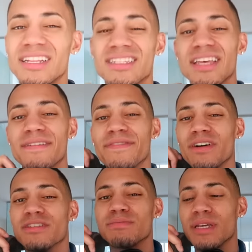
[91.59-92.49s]
got these
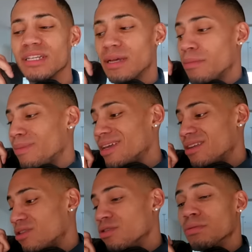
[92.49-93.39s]
headphones because I'm going to be
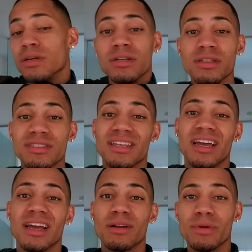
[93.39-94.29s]
in the Uber since
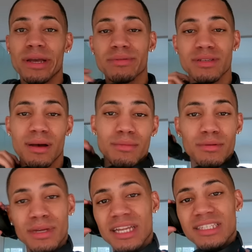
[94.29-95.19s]
I ain't got a whip. So I'm
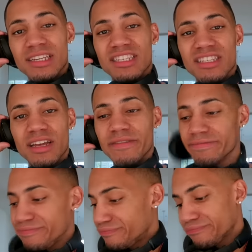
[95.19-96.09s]
going to be listening to
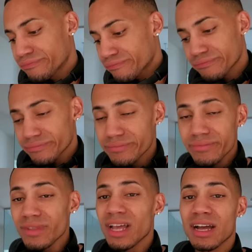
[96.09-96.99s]
stuff.
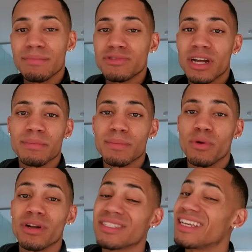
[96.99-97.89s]
I'm trying to be
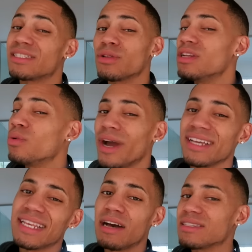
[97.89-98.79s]
bored. It's a little
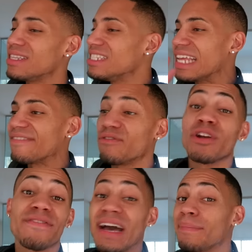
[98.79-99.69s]
ways out. It's at least like
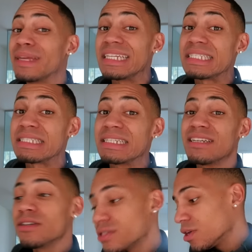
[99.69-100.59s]
45 minutes.
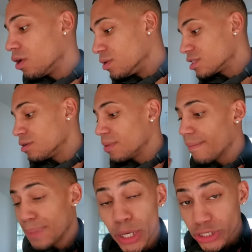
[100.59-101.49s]
So it's going to
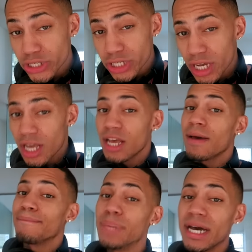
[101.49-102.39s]
be a push.
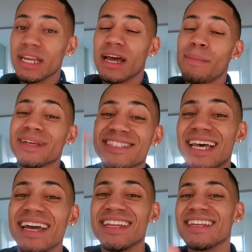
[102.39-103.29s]
But I'm
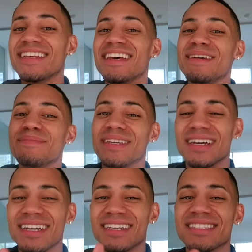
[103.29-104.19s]
excited
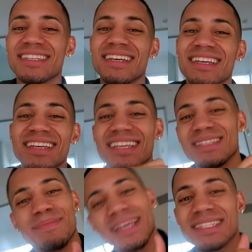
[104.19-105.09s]
because
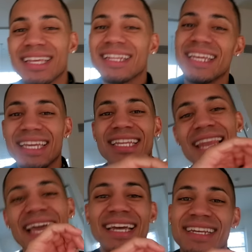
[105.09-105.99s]
it's basically
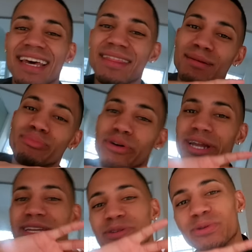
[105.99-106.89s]
like another
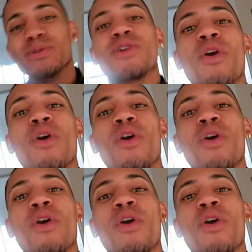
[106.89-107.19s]
brand new